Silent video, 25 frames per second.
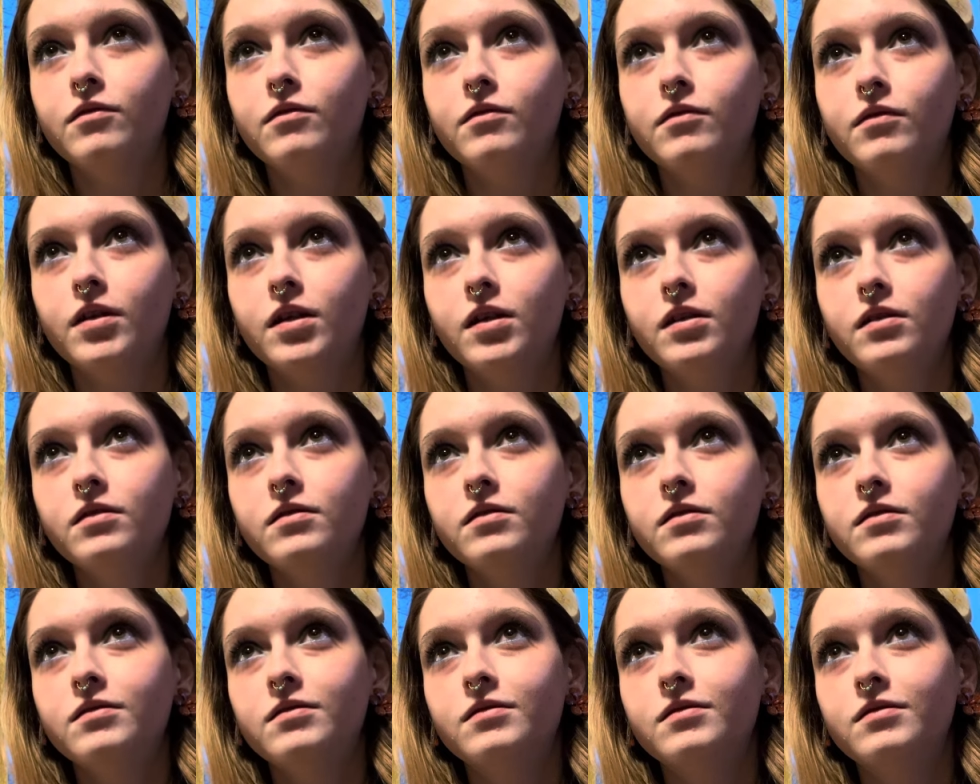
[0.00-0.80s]
What?
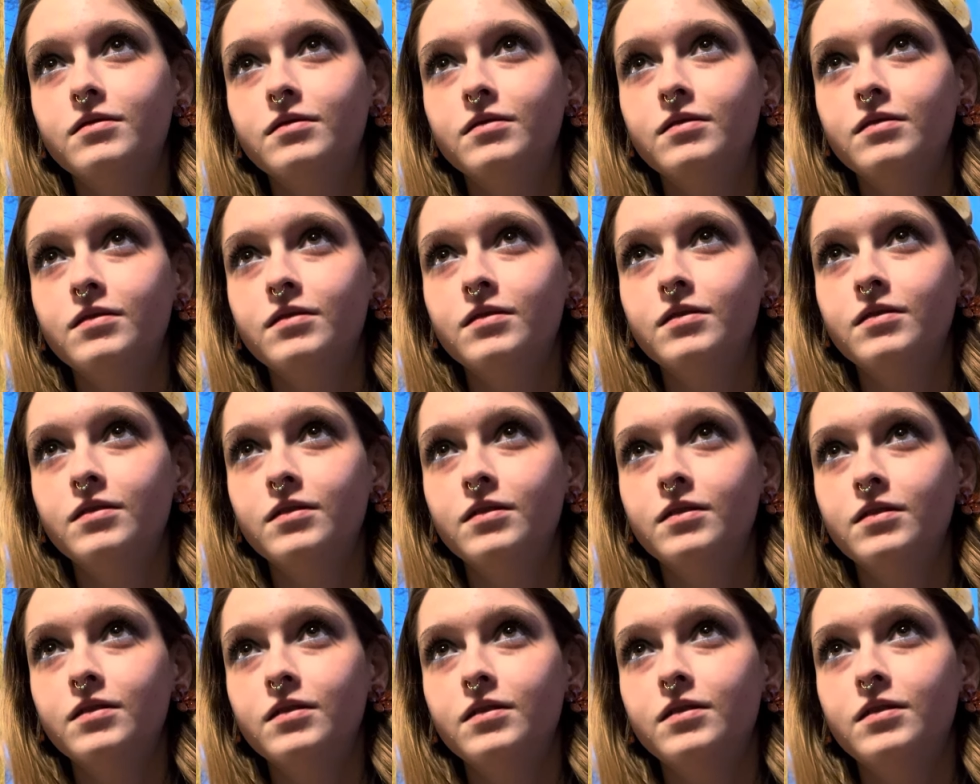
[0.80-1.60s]
Say the funny
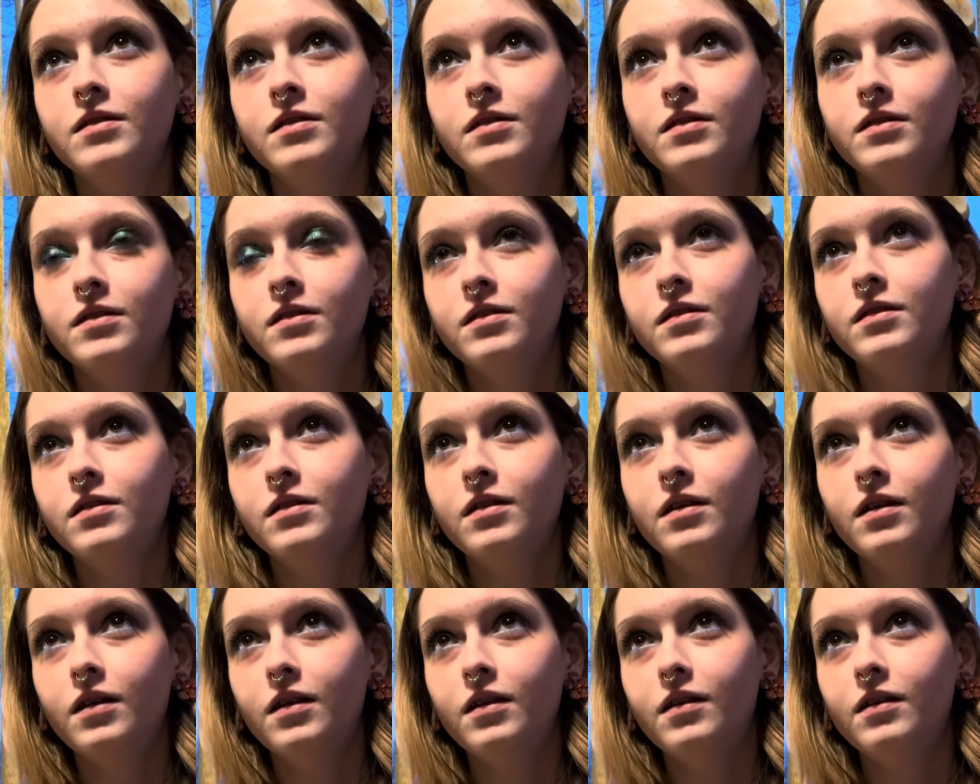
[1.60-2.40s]
word.
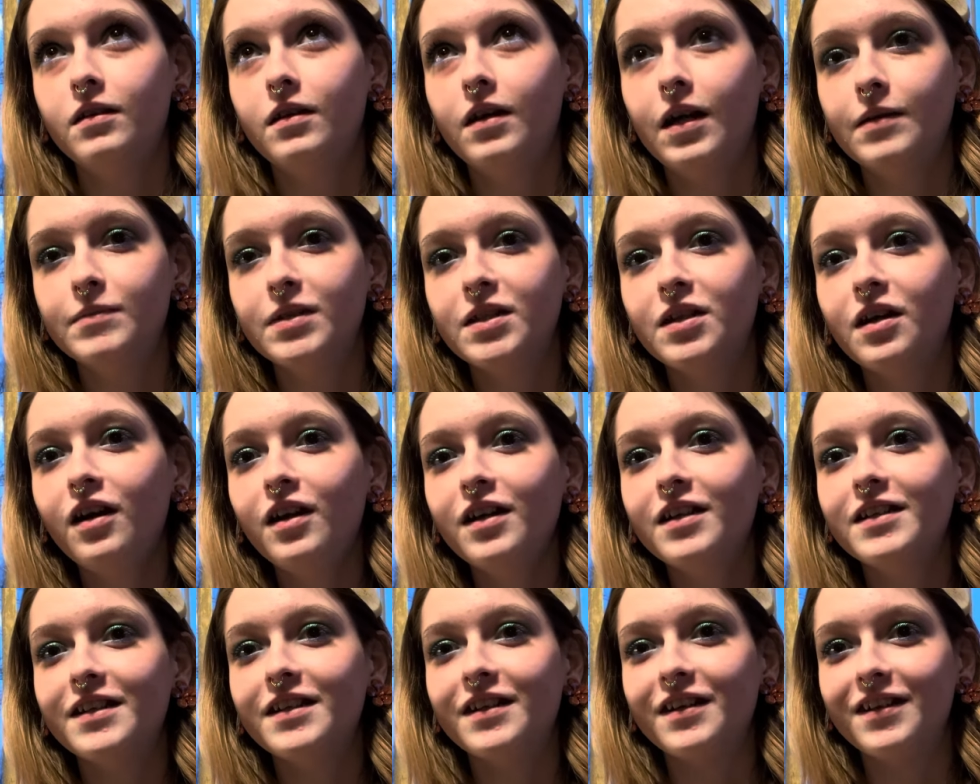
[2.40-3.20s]
I'm a
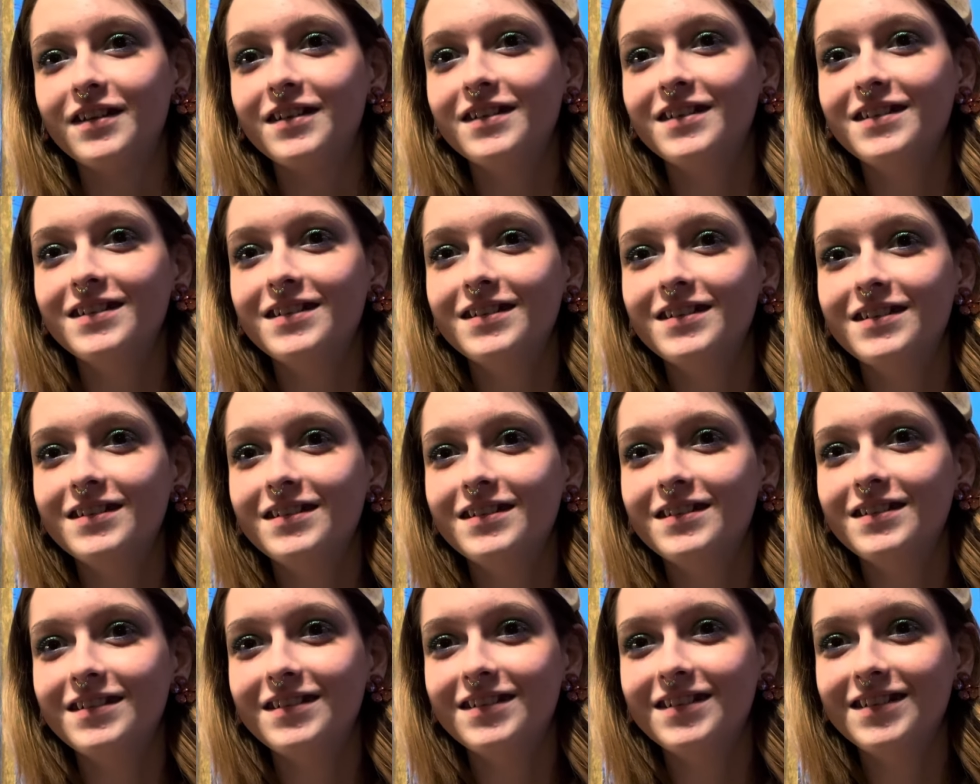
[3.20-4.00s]
gardener.
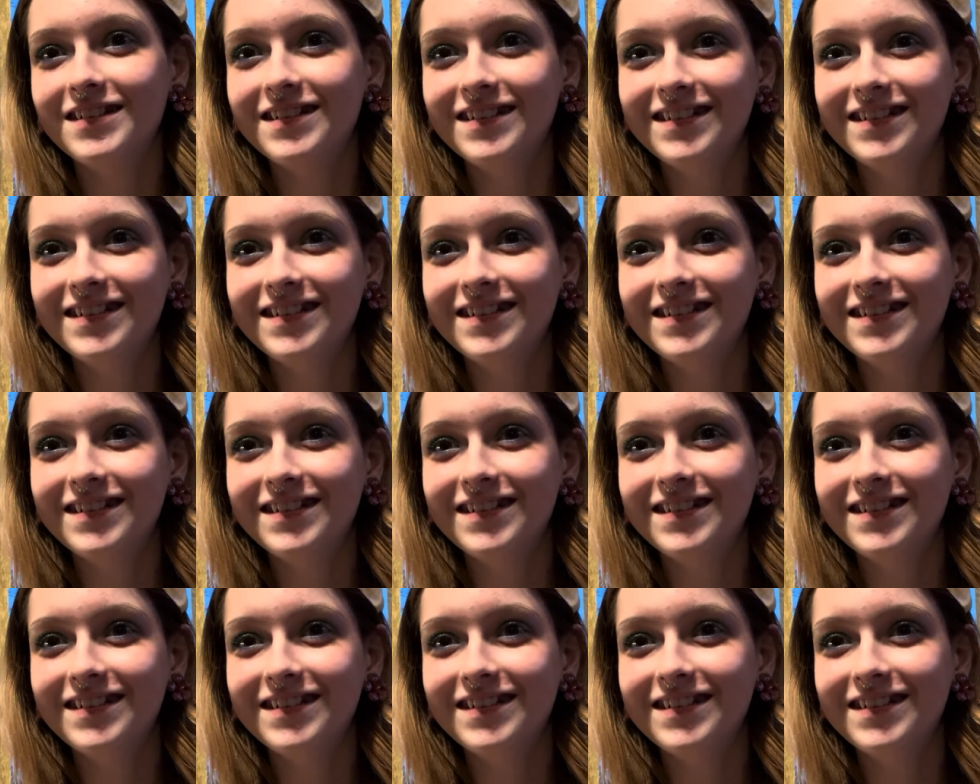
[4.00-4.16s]
Gardener.